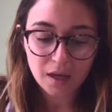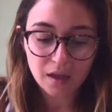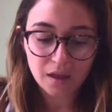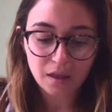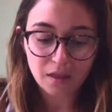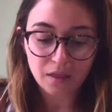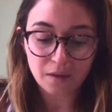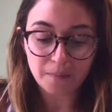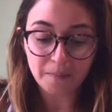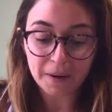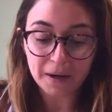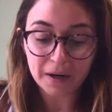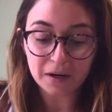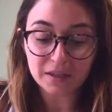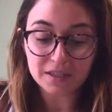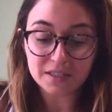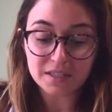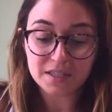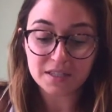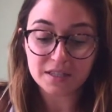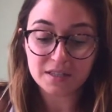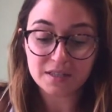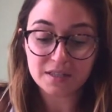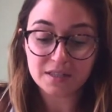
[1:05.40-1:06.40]
the
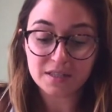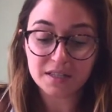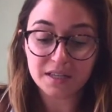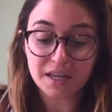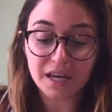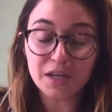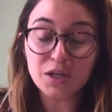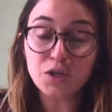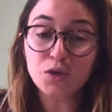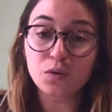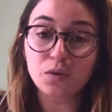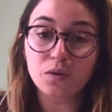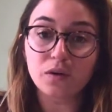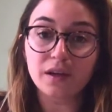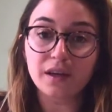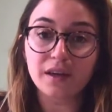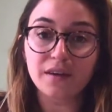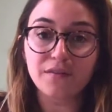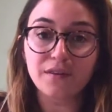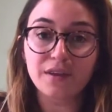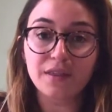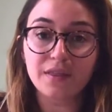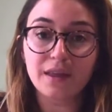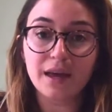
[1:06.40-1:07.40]
parents' schedule,
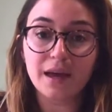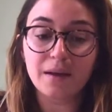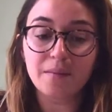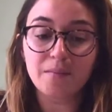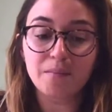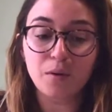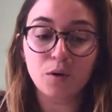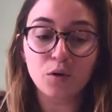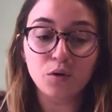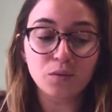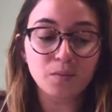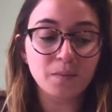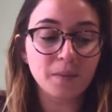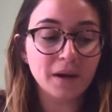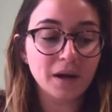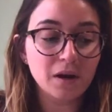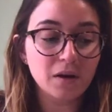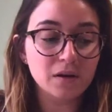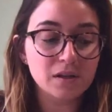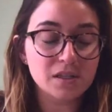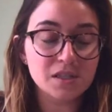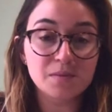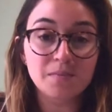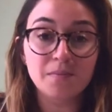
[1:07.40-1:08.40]
given that both
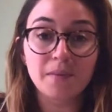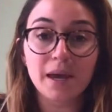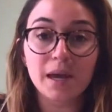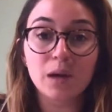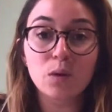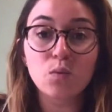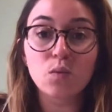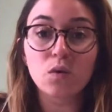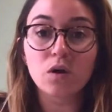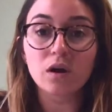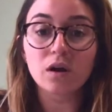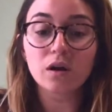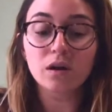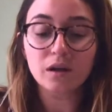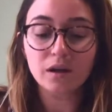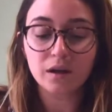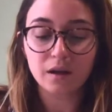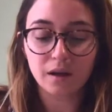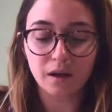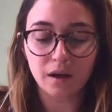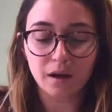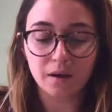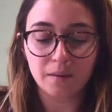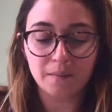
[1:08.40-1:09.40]
parents may work.
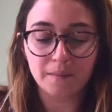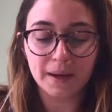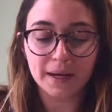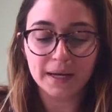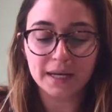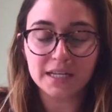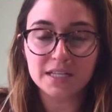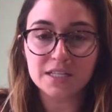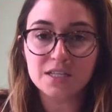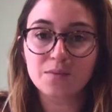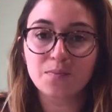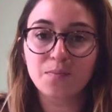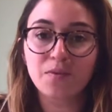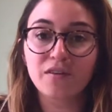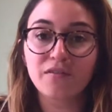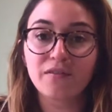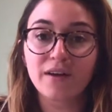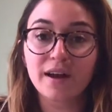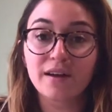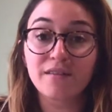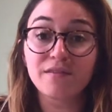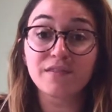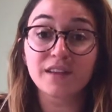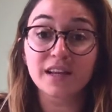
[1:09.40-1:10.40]
I need to
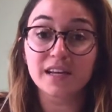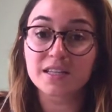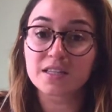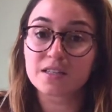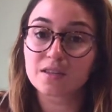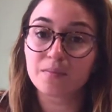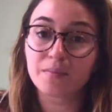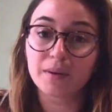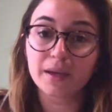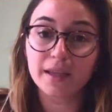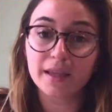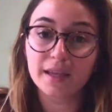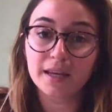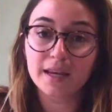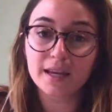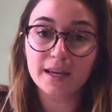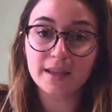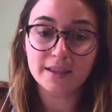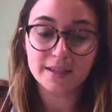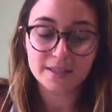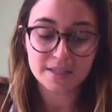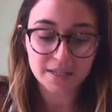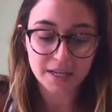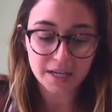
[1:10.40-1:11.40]
provide flexibility
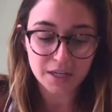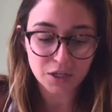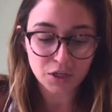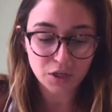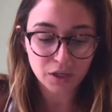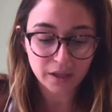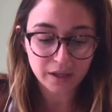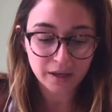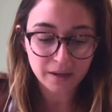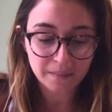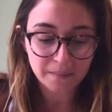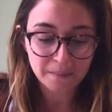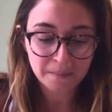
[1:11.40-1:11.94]
in the scheduling,